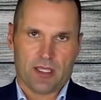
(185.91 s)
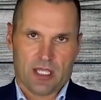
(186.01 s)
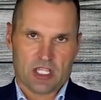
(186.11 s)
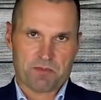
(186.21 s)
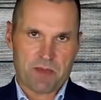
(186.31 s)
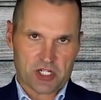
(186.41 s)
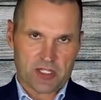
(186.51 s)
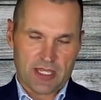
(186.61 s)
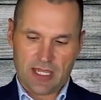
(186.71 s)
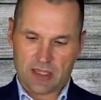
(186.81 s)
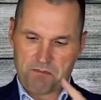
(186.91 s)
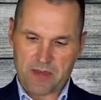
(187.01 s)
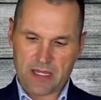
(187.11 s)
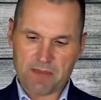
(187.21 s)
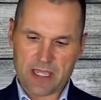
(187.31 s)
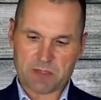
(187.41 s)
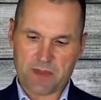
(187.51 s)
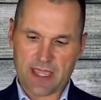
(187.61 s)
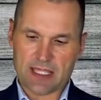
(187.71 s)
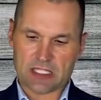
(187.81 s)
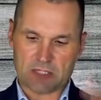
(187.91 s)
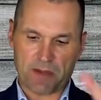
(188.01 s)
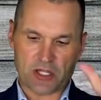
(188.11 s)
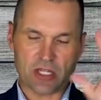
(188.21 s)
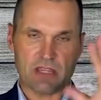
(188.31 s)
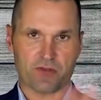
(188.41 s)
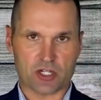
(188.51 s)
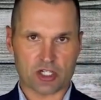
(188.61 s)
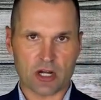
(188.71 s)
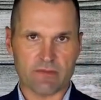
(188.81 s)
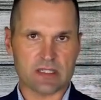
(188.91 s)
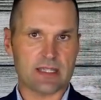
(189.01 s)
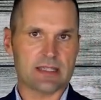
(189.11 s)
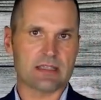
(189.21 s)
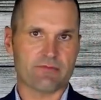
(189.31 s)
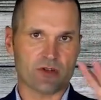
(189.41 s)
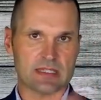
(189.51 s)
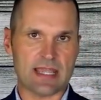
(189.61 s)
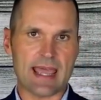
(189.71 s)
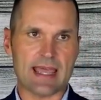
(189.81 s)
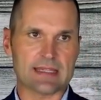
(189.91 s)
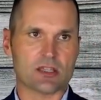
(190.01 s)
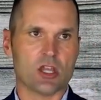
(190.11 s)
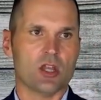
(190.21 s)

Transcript: especially in the B2B space, especially for services, if we're SaaS,